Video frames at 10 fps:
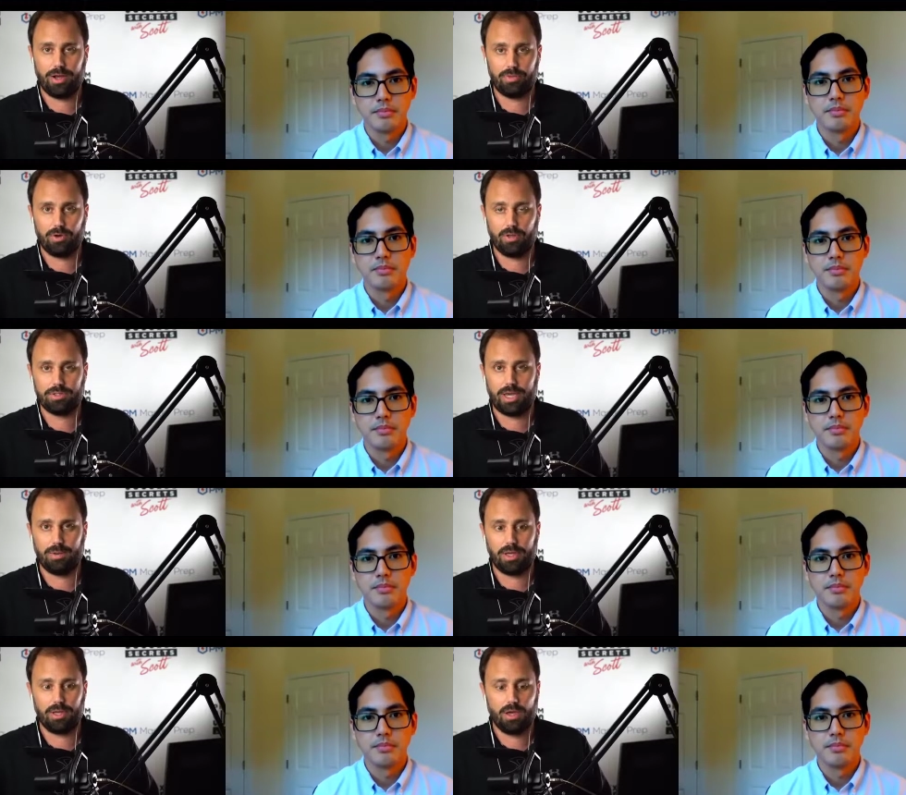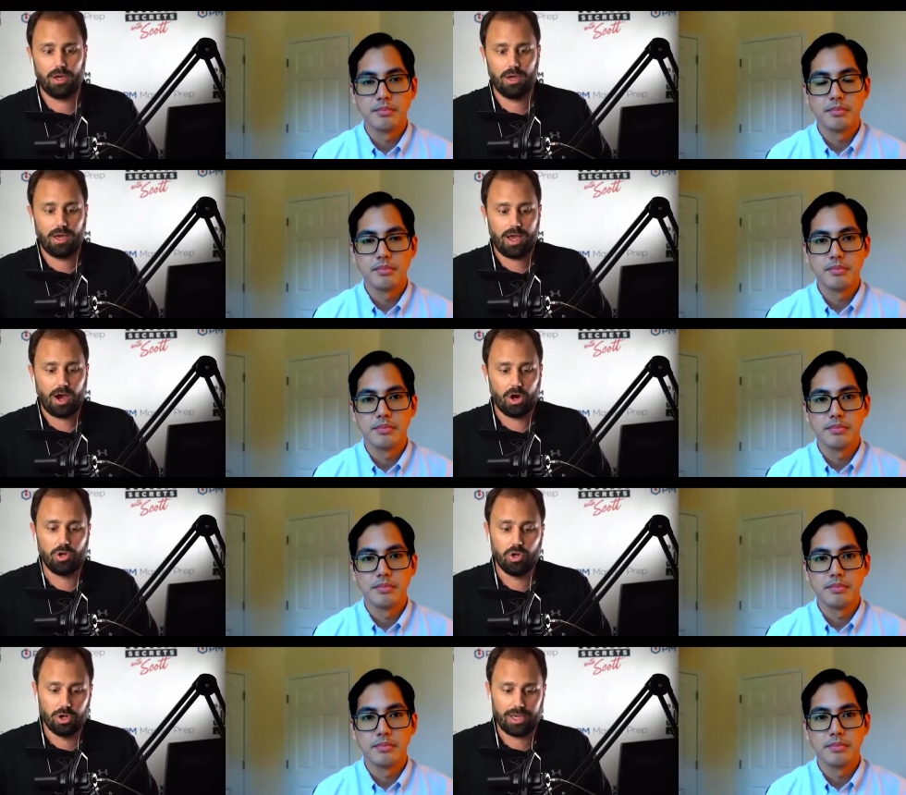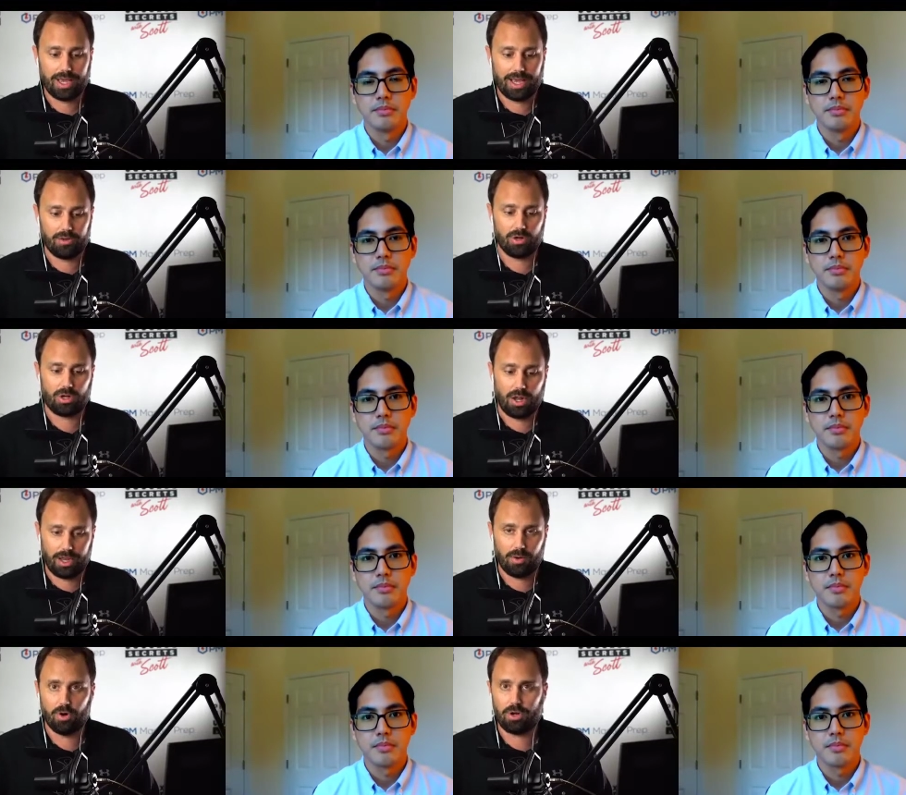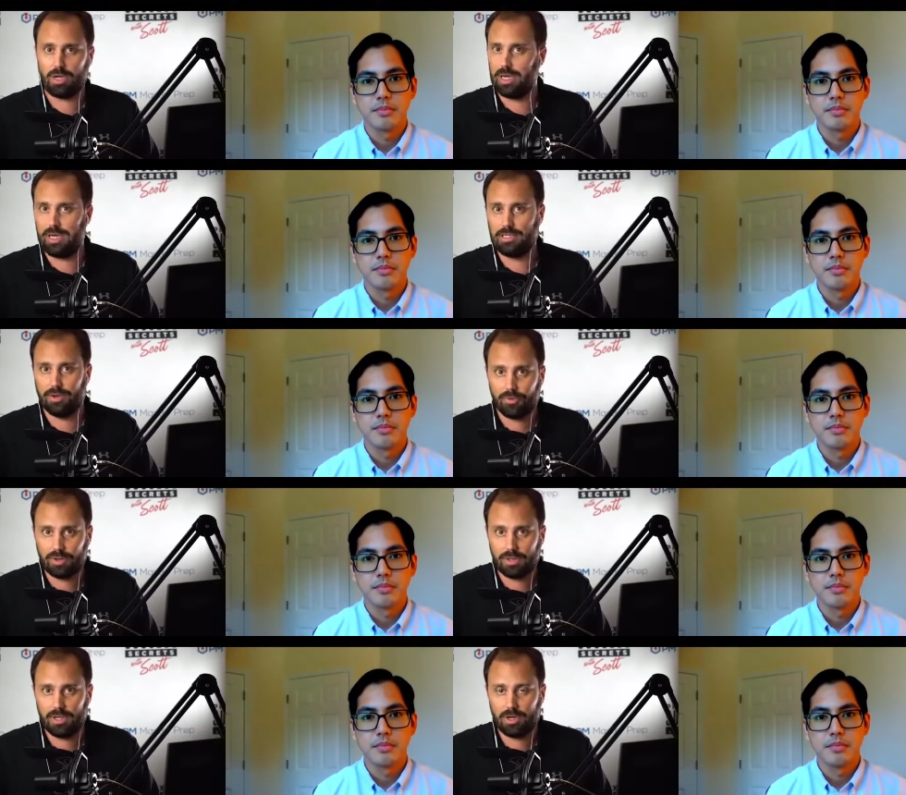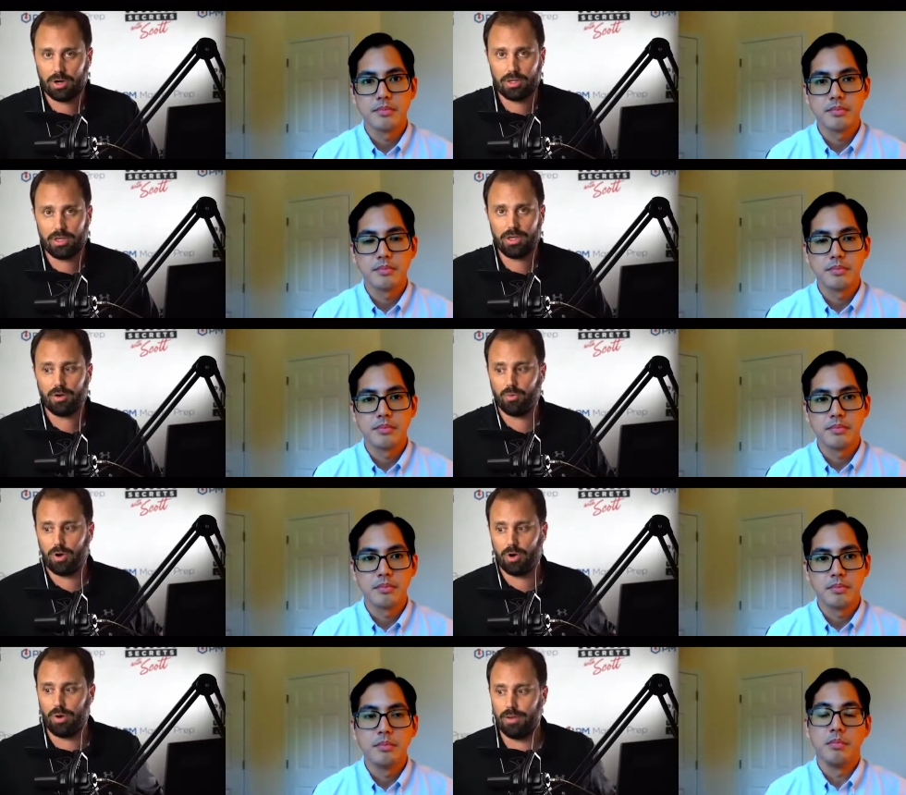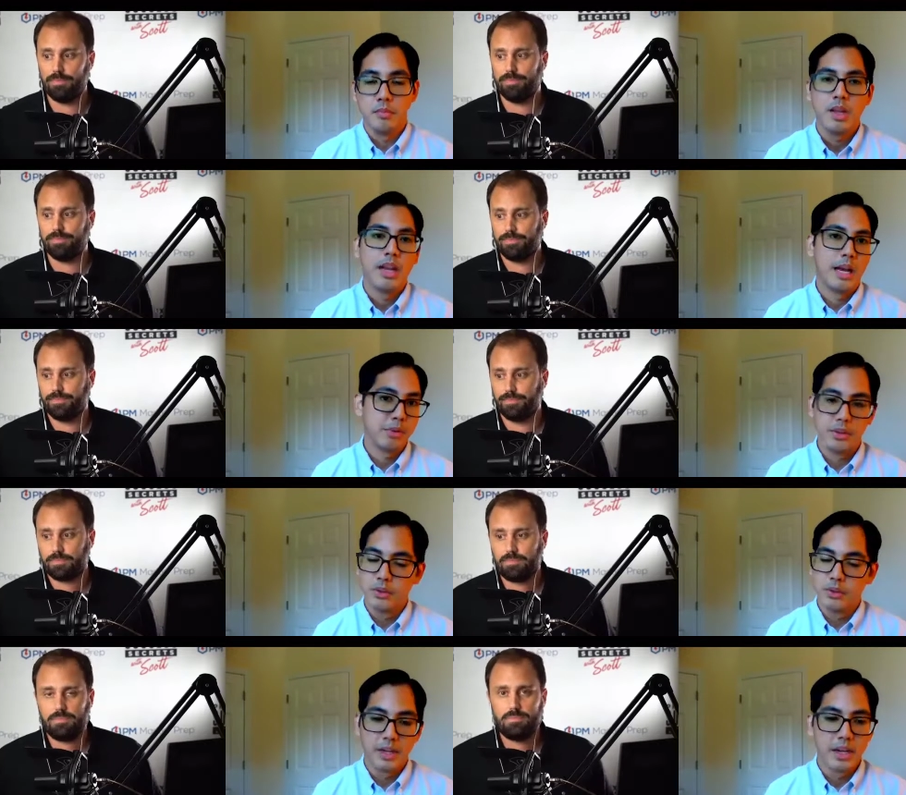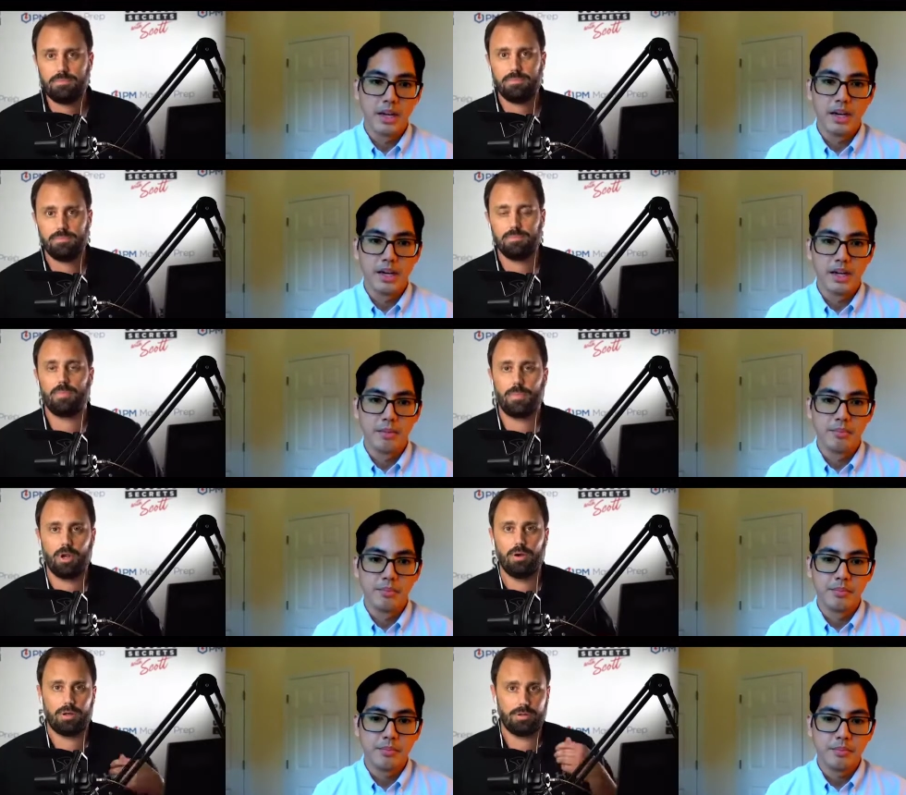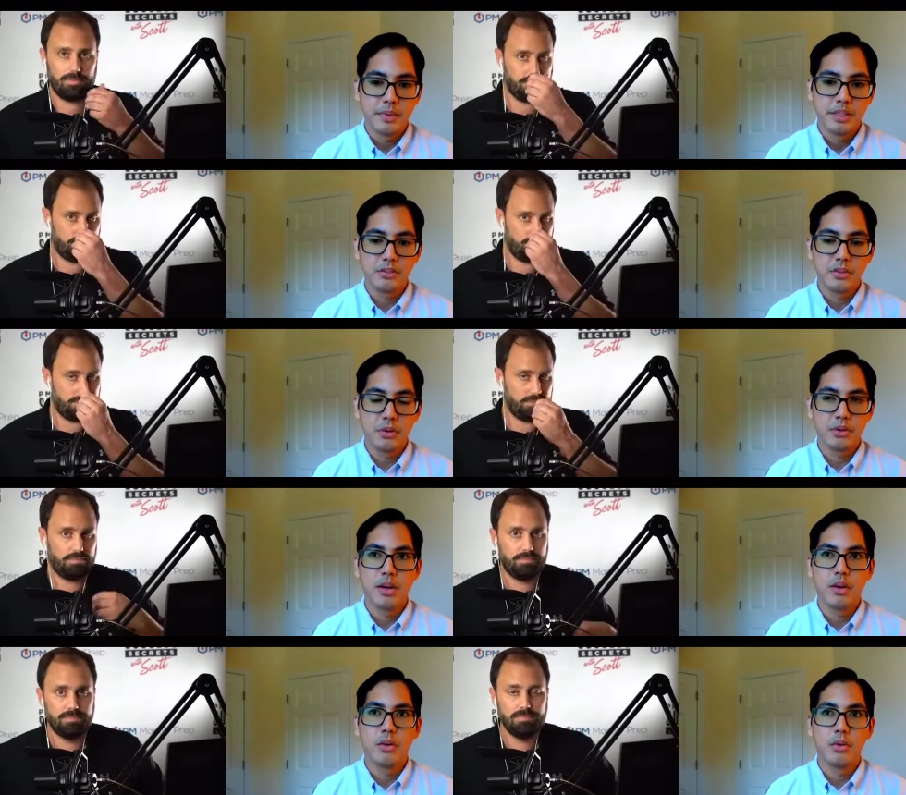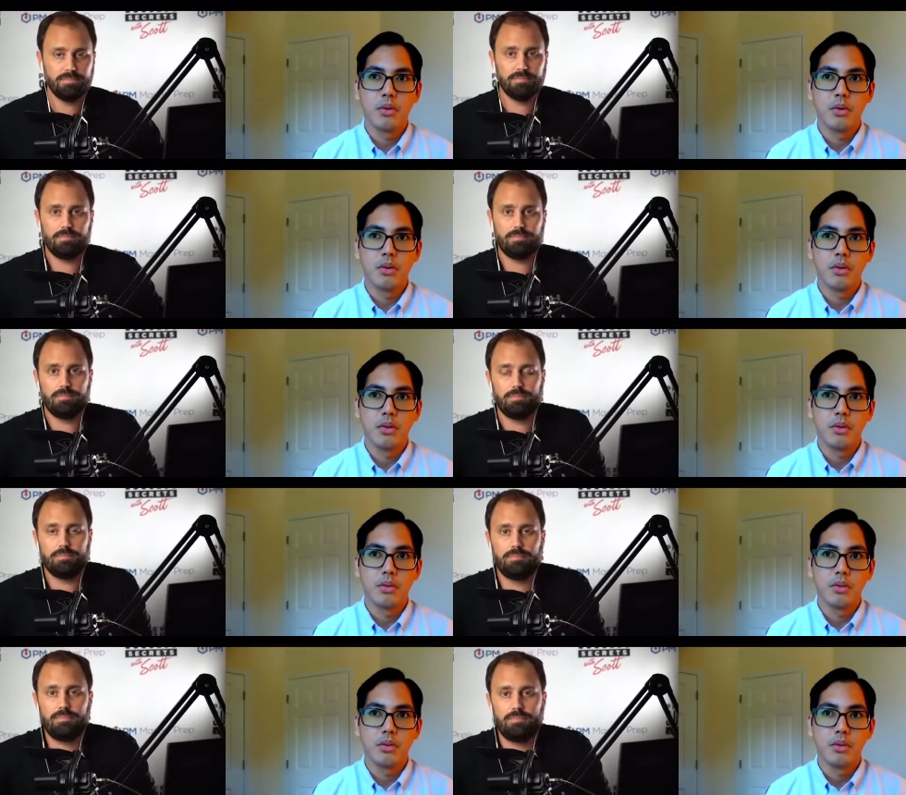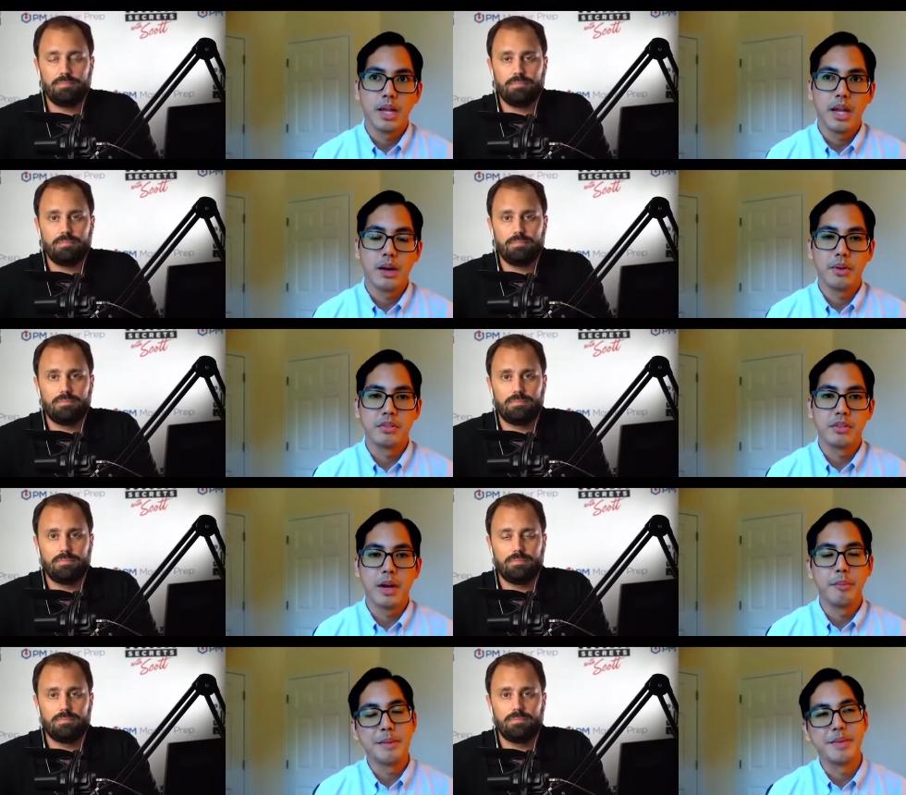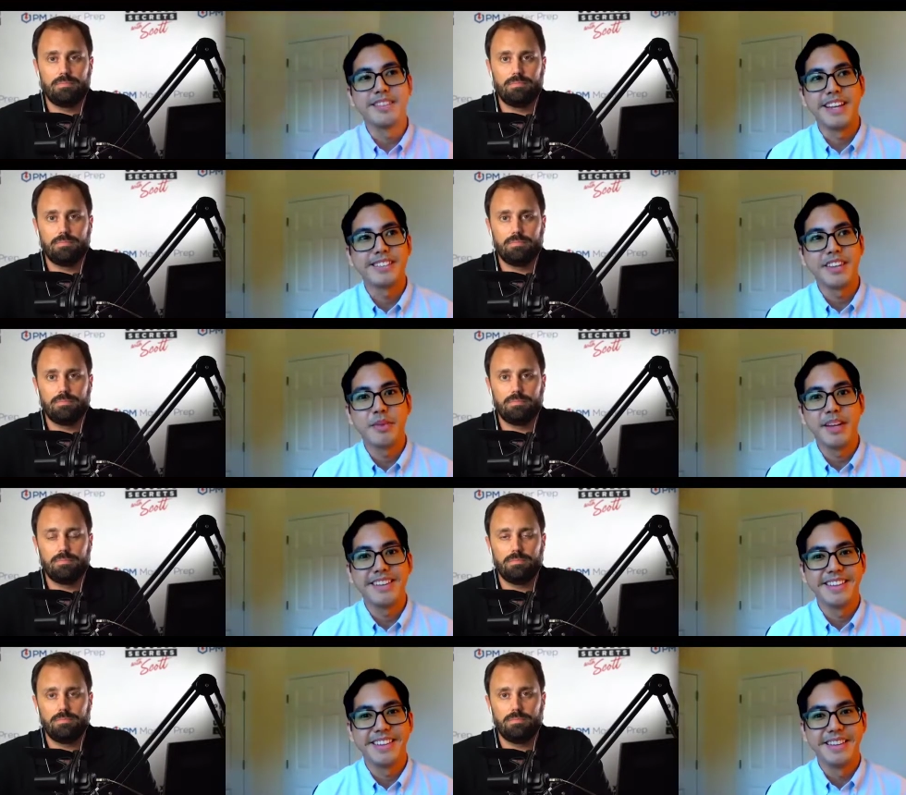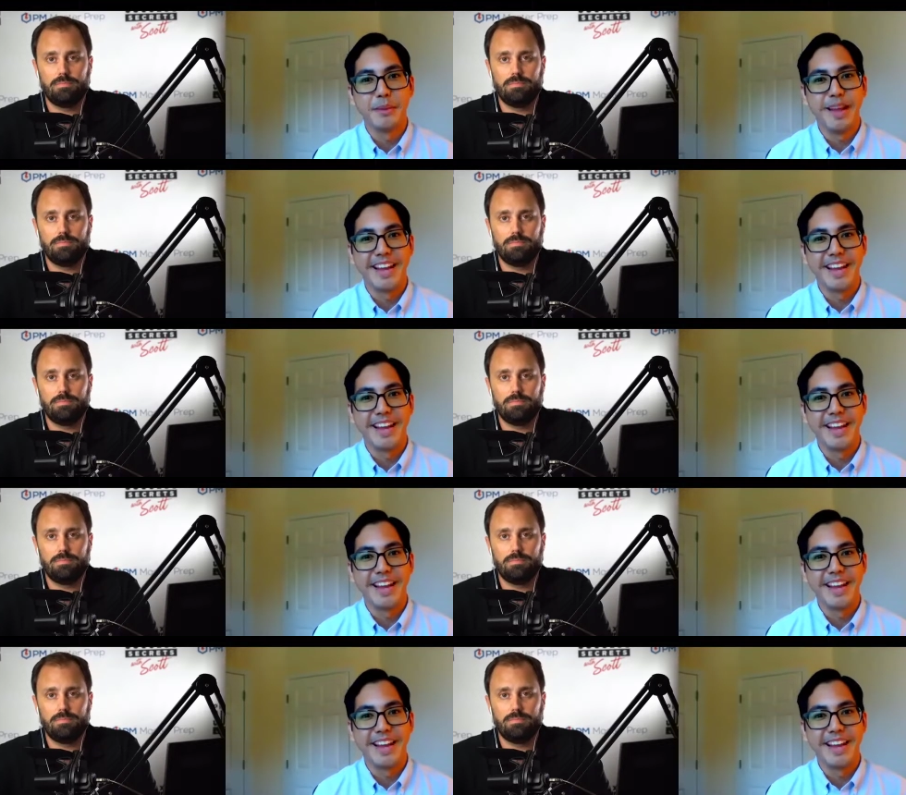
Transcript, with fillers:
Speaker 1: there all the time. Like, are you looking at your client work any differently currently or, or what?
Speaker 2: Absolutely. Um, it shows how how much how many mistakes I've made in the